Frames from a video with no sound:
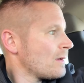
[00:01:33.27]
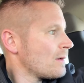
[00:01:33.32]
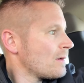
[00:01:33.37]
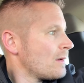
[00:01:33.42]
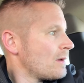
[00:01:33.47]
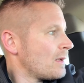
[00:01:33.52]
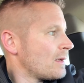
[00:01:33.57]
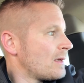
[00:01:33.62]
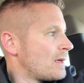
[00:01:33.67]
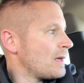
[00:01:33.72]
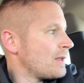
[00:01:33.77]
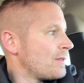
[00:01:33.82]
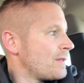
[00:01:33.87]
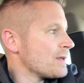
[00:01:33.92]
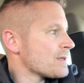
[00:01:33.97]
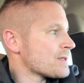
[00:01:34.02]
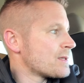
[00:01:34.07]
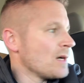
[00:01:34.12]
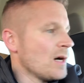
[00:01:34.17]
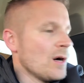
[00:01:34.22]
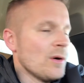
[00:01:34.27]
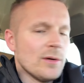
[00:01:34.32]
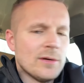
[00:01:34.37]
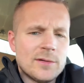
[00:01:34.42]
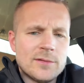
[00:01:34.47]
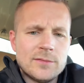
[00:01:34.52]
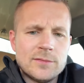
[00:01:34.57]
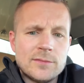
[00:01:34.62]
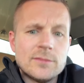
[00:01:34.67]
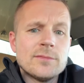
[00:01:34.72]
and get this going.
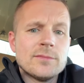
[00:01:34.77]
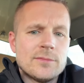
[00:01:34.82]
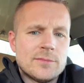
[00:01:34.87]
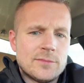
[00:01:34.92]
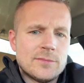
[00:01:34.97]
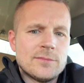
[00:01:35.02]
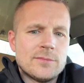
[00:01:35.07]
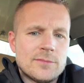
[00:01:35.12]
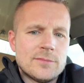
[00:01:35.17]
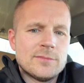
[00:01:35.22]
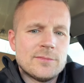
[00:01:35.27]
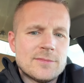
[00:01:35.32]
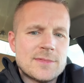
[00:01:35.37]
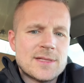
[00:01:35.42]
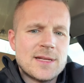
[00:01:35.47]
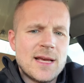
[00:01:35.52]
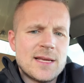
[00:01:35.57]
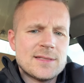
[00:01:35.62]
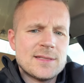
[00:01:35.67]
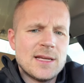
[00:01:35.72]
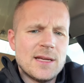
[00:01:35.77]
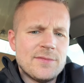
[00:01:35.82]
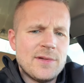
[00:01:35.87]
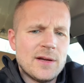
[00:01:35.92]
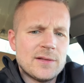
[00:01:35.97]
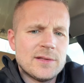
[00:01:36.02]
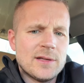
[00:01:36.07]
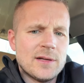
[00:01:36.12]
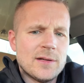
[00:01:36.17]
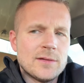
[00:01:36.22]
Stay safe
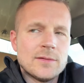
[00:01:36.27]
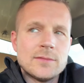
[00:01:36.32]
out there.